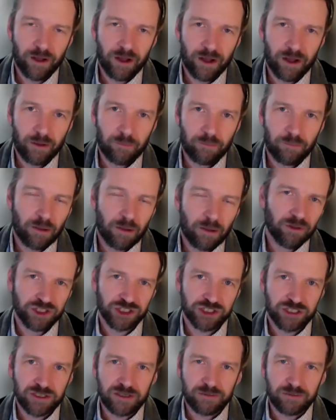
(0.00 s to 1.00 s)
a
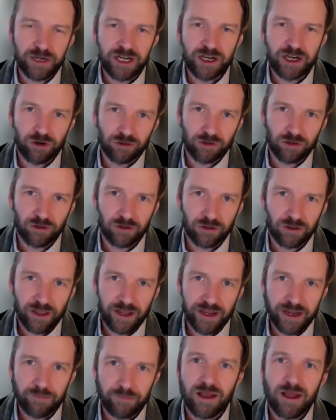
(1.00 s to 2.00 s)
published empirical
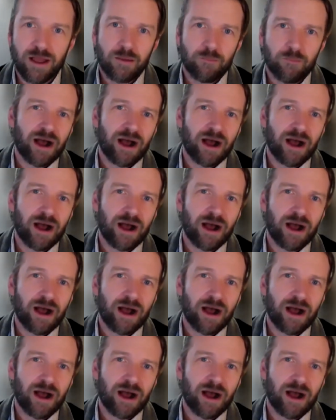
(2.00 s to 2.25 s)
claim